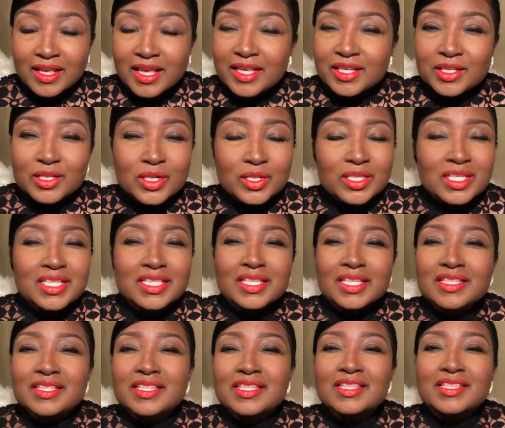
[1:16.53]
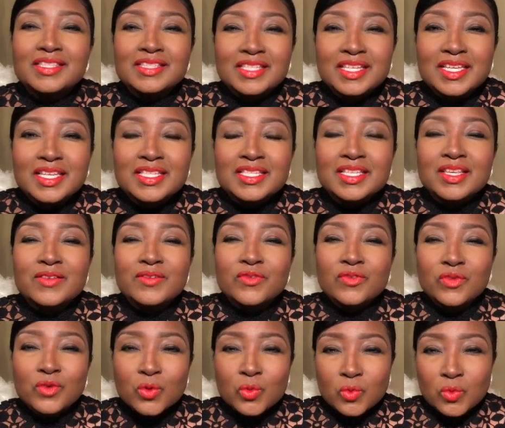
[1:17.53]
This is the season
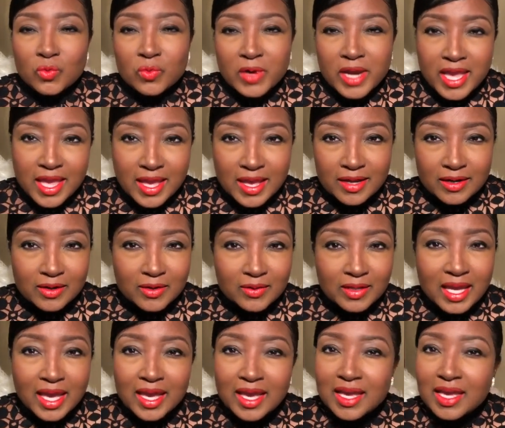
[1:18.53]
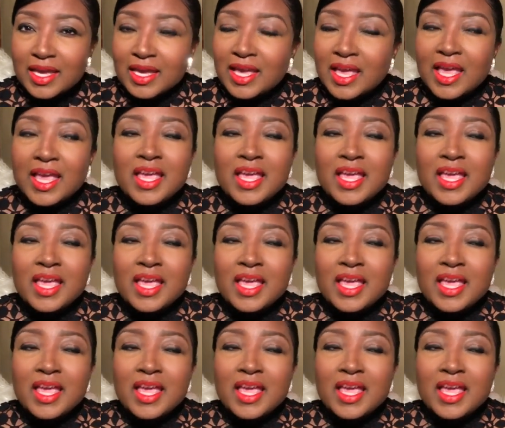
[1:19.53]
for red, okay?